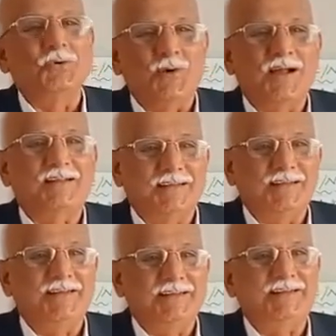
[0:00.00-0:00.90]
or
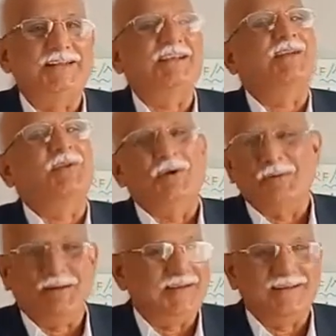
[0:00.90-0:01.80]
3 districts are
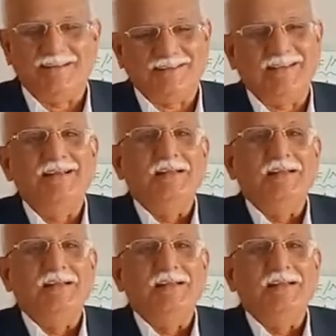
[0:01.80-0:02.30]
global in nature.